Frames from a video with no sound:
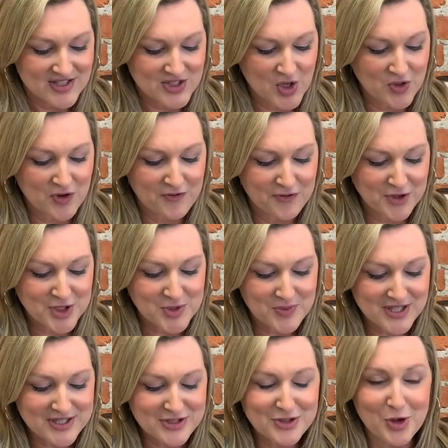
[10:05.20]
So the first
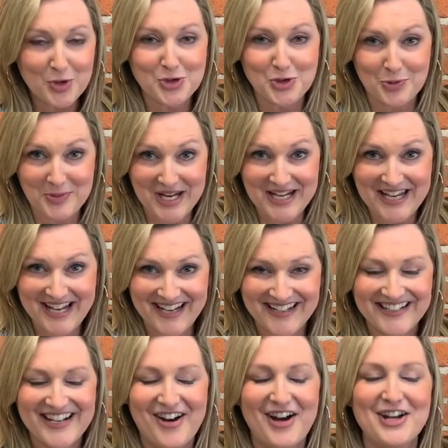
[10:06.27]
one is social media.
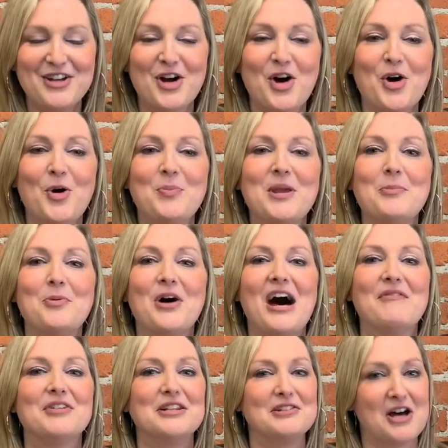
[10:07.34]
Now I know people
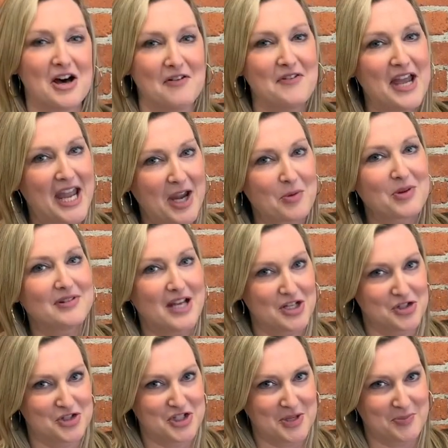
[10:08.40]
have a love-hate
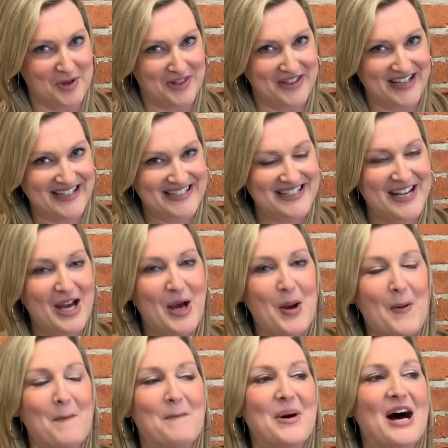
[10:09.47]
relationship with it,
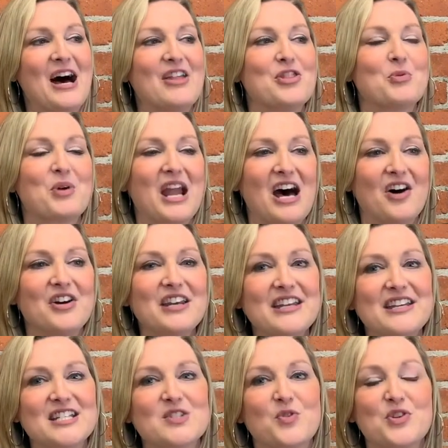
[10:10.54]
but the
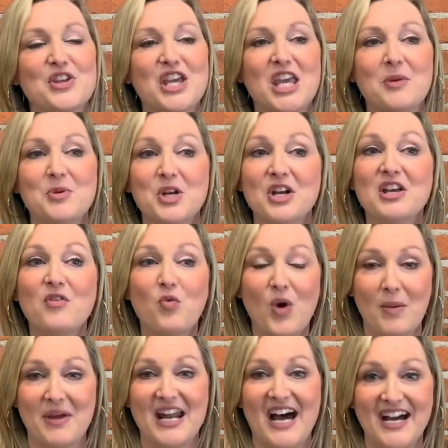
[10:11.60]
reality is for the community of
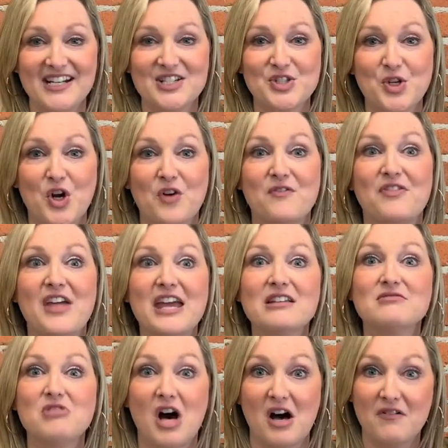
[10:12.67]
women I serve, they
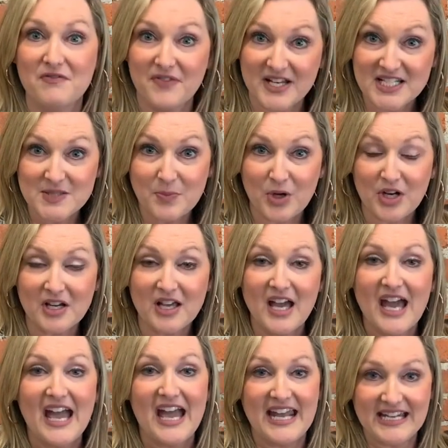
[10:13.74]
love Facebook
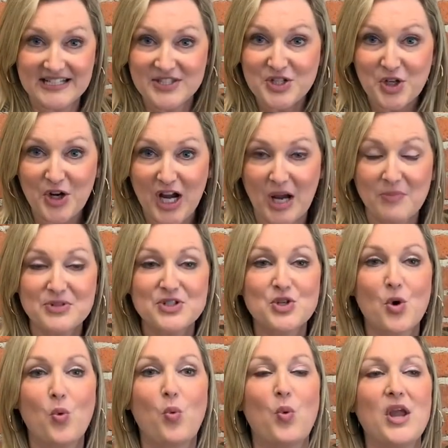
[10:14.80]
and Instagram.
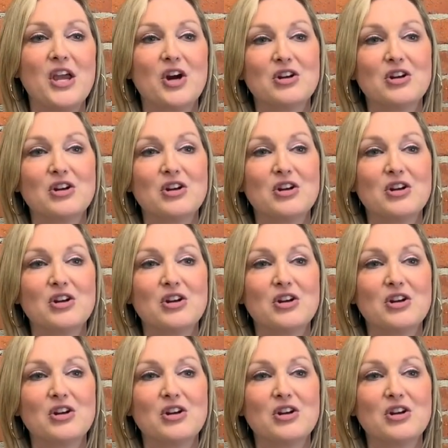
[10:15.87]
So